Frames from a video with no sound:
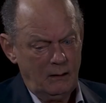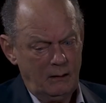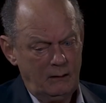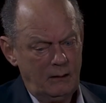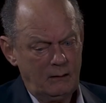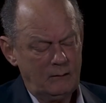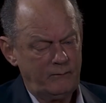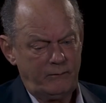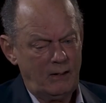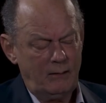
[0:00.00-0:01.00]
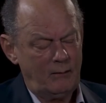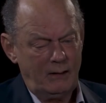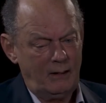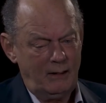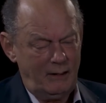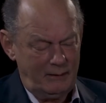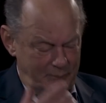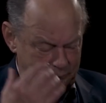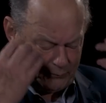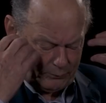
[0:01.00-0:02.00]
And yet,
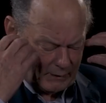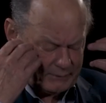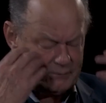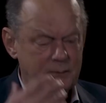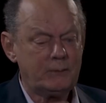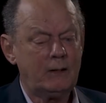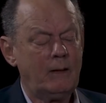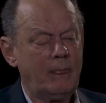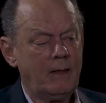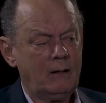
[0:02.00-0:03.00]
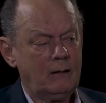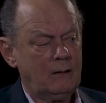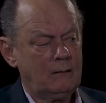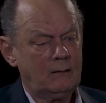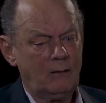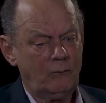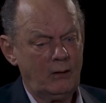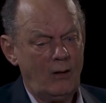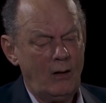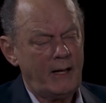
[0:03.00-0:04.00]
it perplexes me that
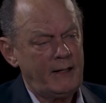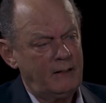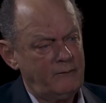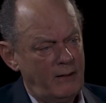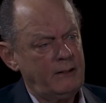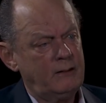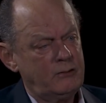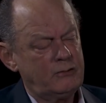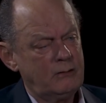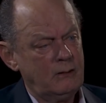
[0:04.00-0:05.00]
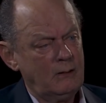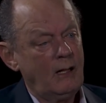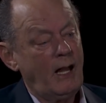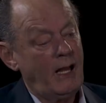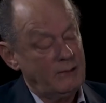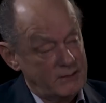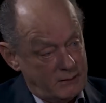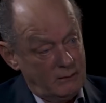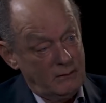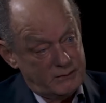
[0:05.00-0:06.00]
with all that advantage and the
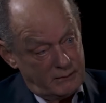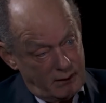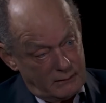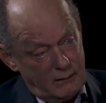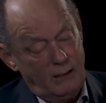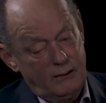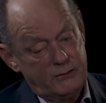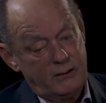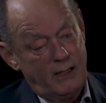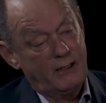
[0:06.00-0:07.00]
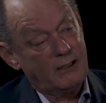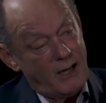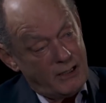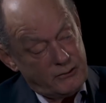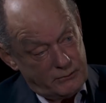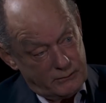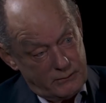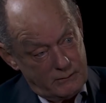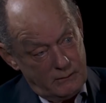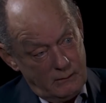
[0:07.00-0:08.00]
skills, the technology, and a
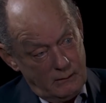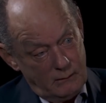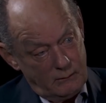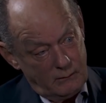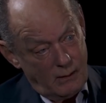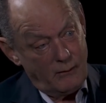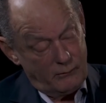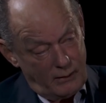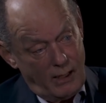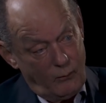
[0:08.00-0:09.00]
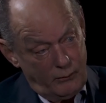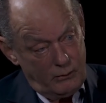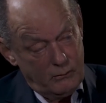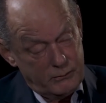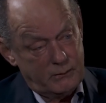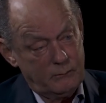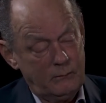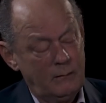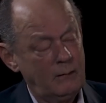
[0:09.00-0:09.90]
conscience to govern how we use them,